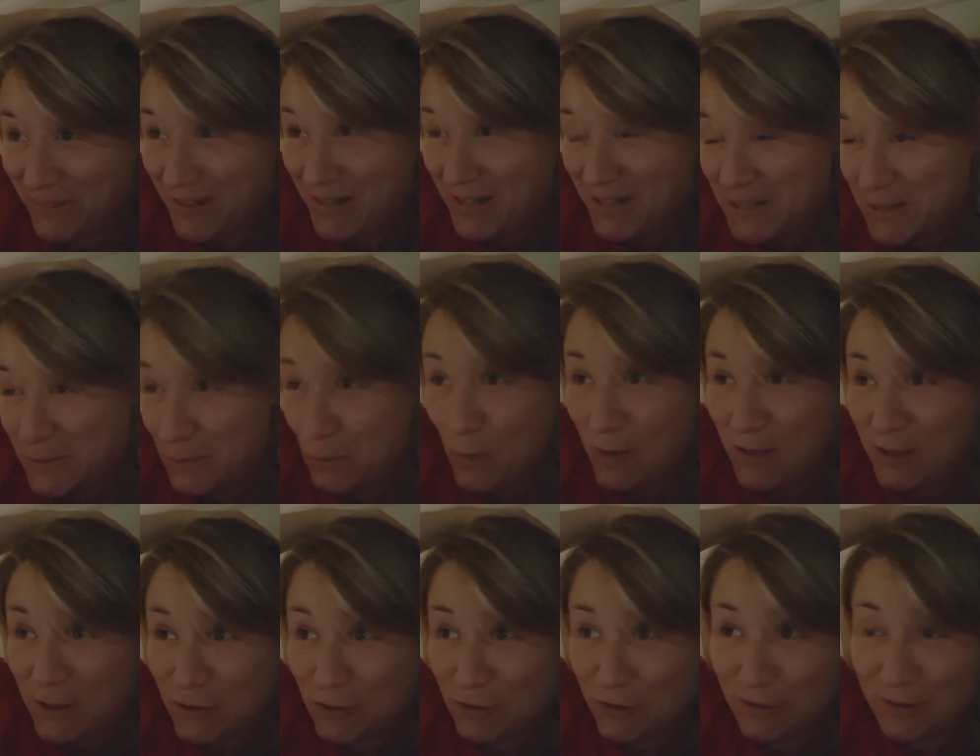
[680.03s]
It's well
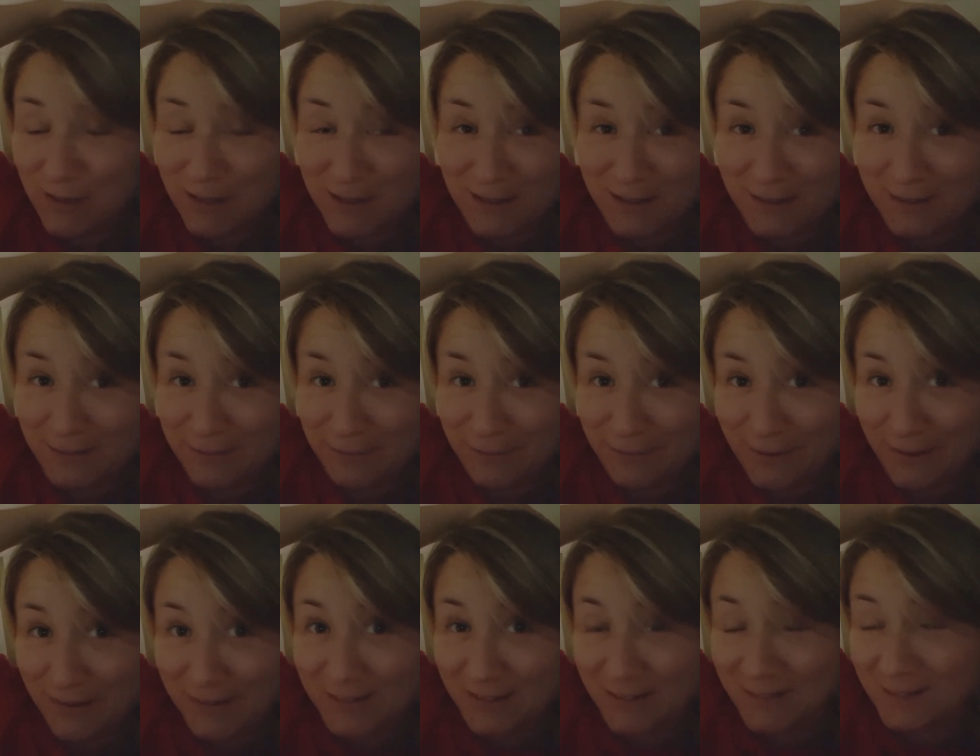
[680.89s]
and truly
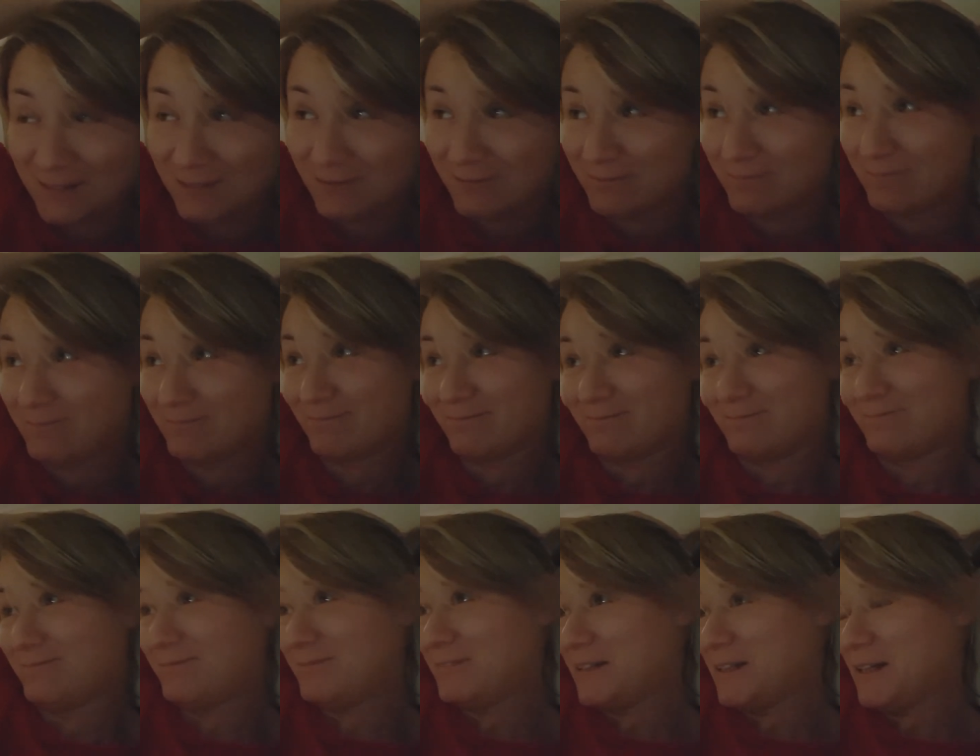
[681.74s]
disinfected.
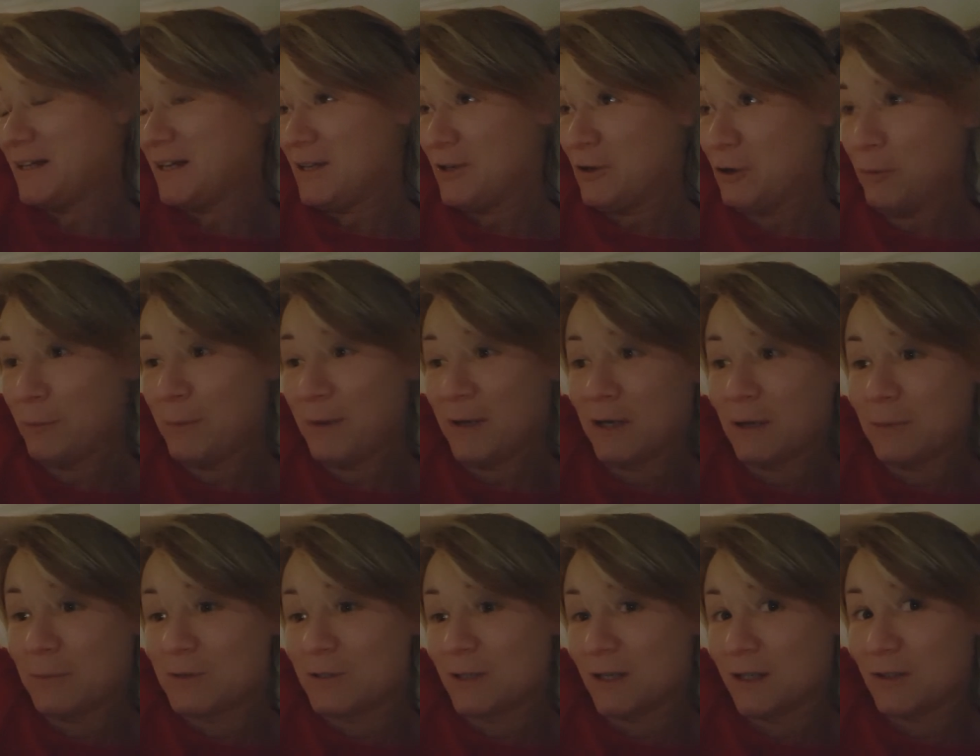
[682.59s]
Got to be an
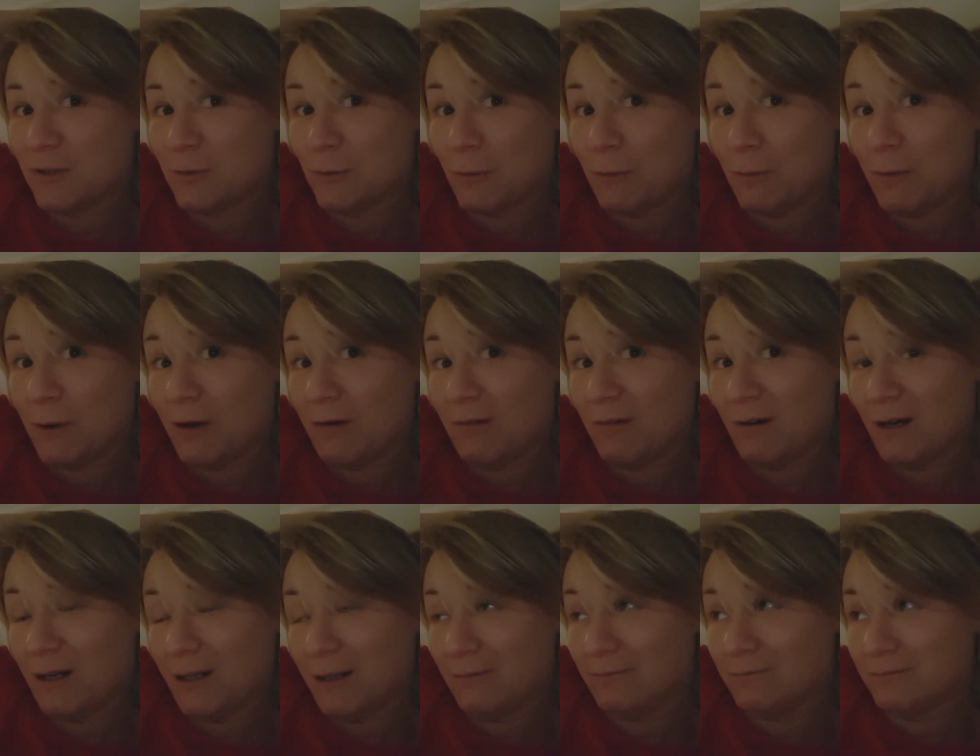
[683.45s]
upside to a bug,
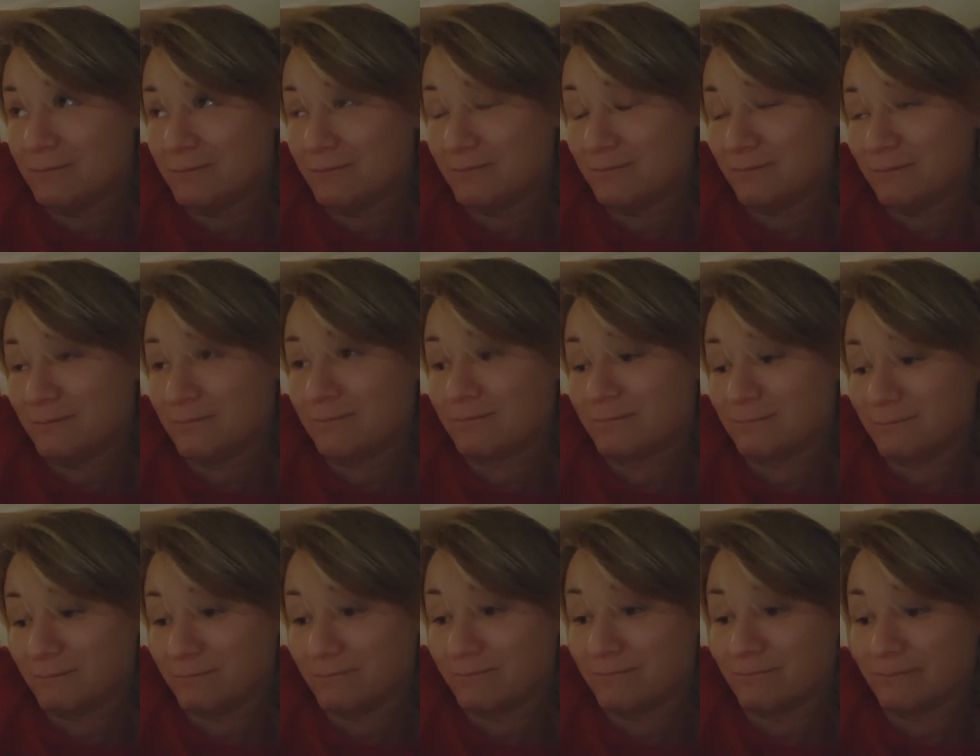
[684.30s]
right?
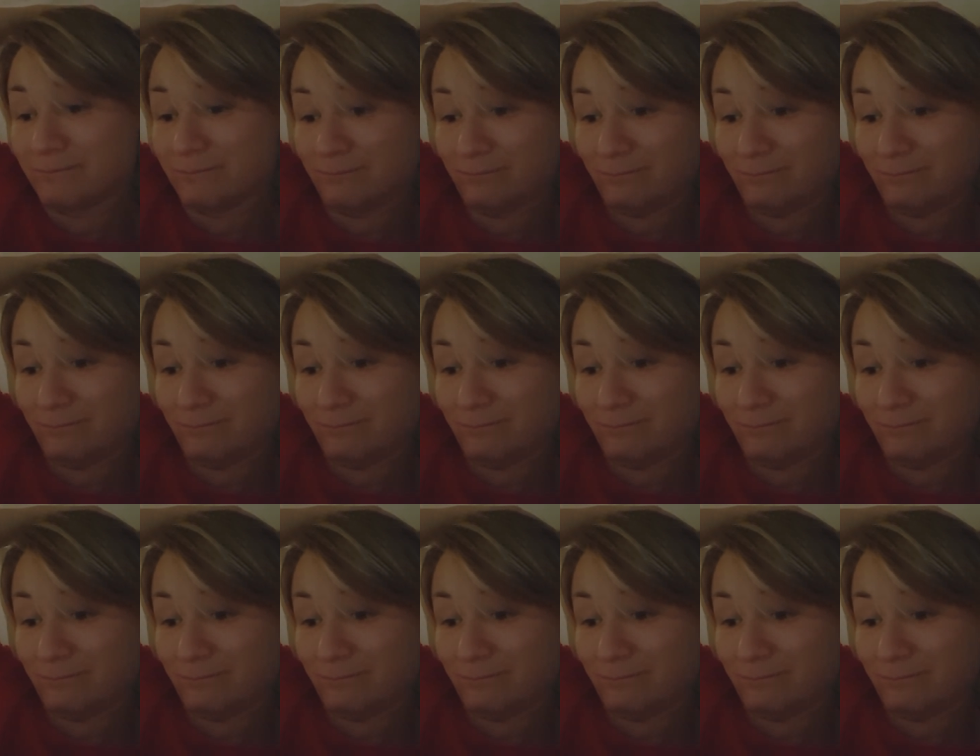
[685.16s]
Hmm.